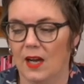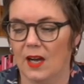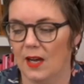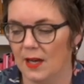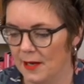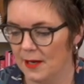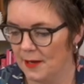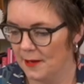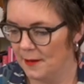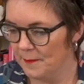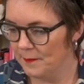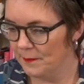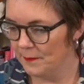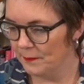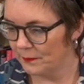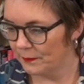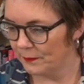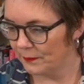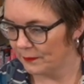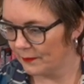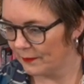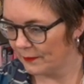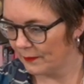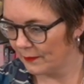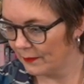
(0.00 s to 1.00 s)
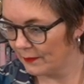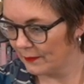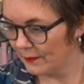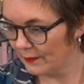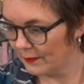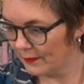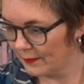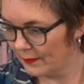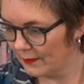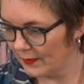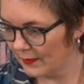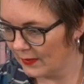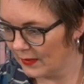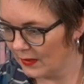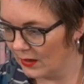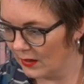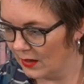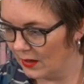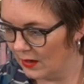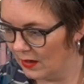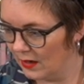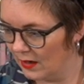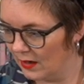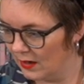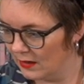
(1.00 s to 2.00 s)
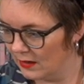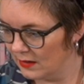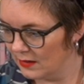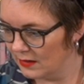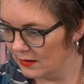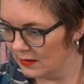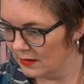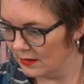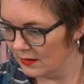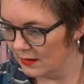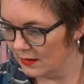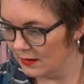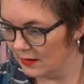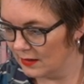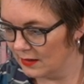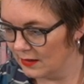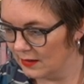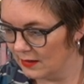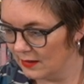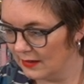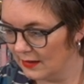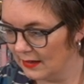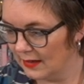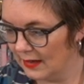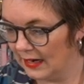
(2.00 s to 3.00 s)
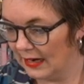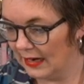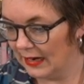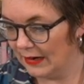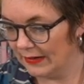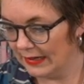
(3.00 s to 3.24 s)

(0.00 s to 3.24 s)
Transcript: Out in the countryside?